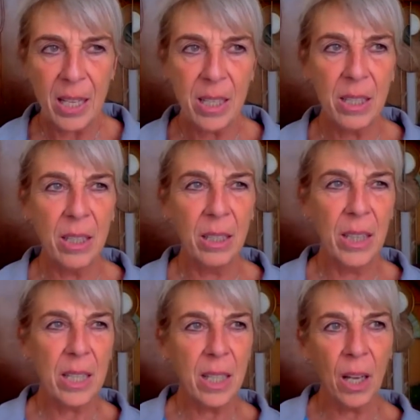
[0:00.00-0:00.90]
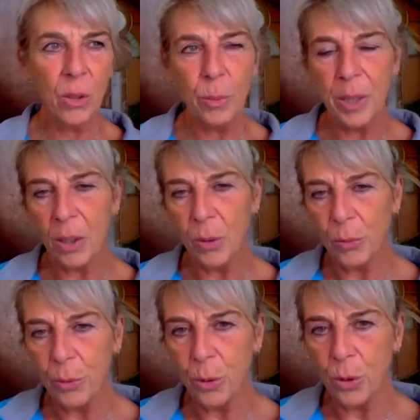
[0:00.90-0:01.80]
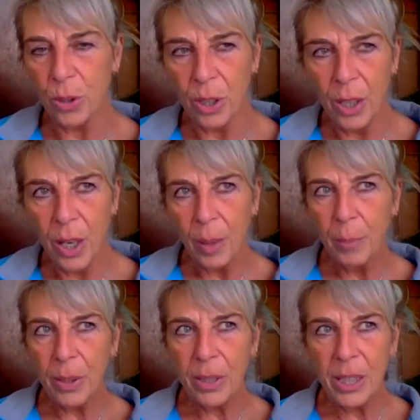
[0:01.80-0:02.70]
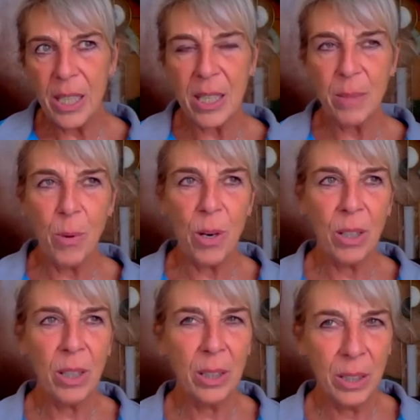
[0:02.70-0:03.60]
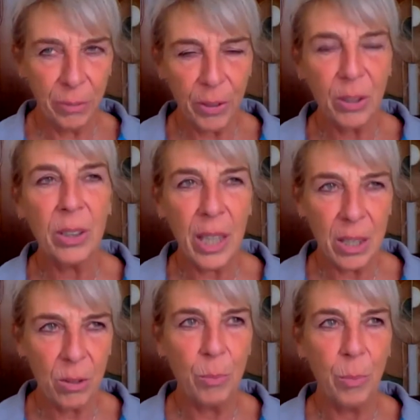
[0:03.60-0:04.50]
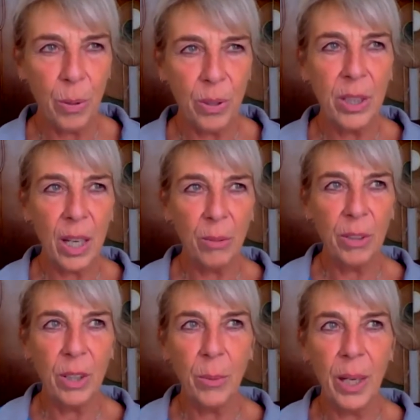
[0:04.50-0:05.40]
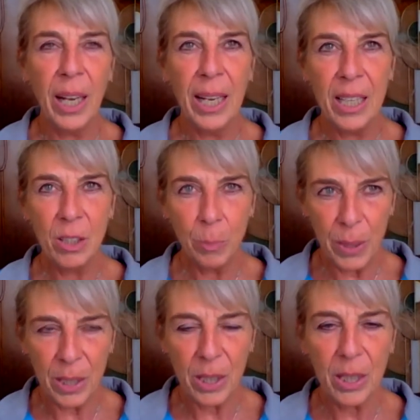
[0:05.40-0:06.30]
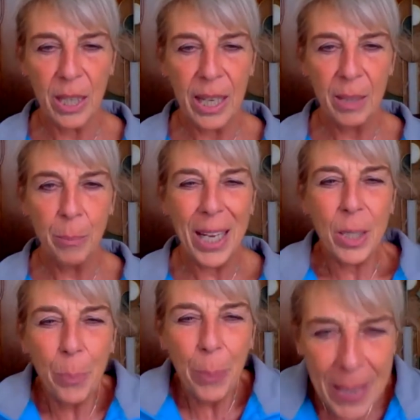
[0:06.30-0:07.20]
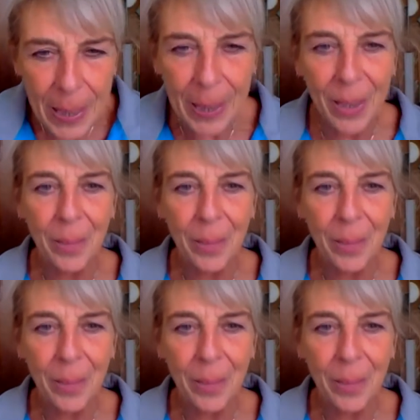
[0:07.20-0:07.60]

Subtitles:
That's the alumina confusion. But it's more a difficulty, as you pointed out very well, in speech, in expressing.